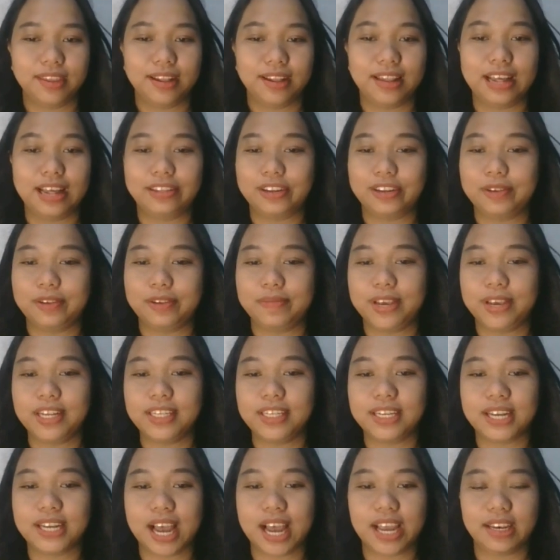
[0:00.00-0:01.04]
Letter B,
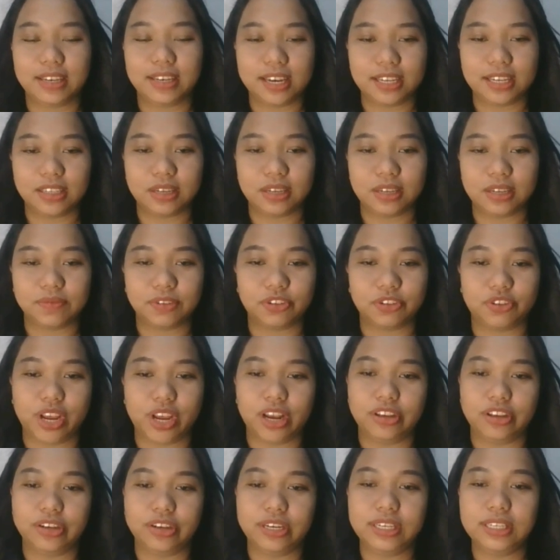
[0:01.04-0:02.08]
the kindness of
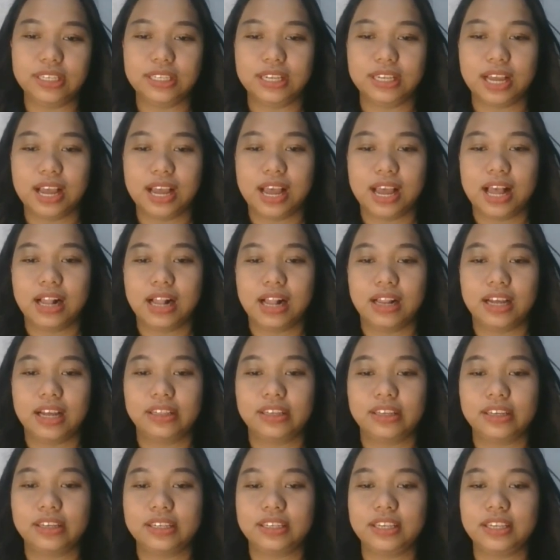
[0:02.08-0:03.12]
strangers.
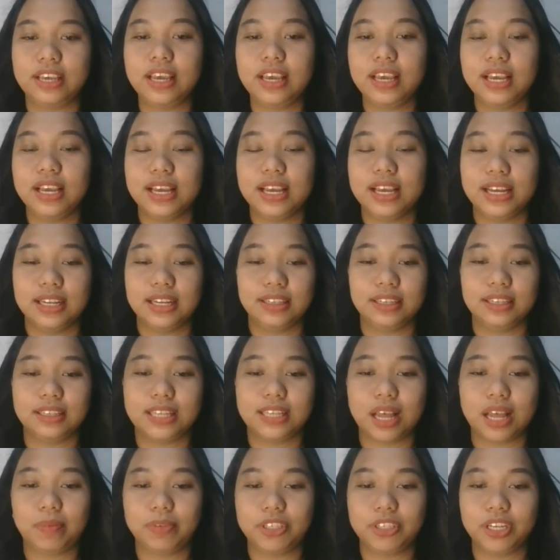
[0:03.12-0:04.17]
Letter C,
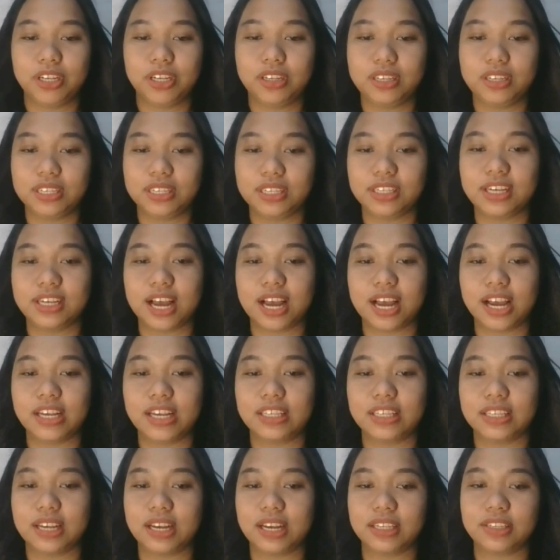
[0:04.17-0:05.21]
deception
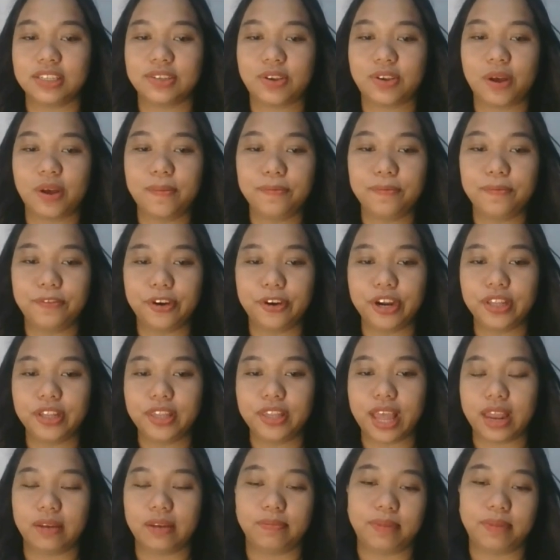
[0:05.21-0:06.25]
disguised as comfort
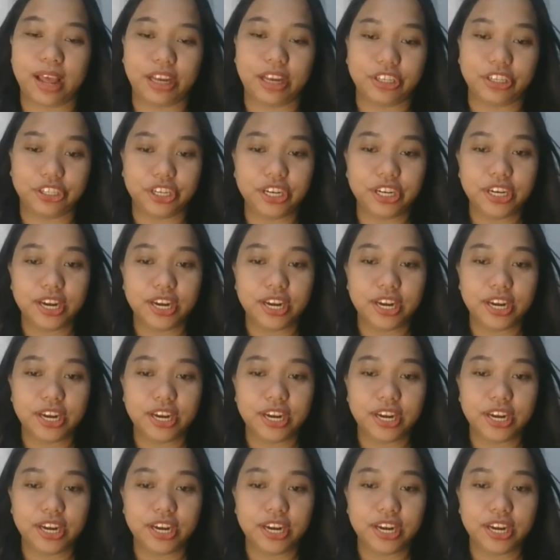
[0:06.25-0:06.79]
and pleasure.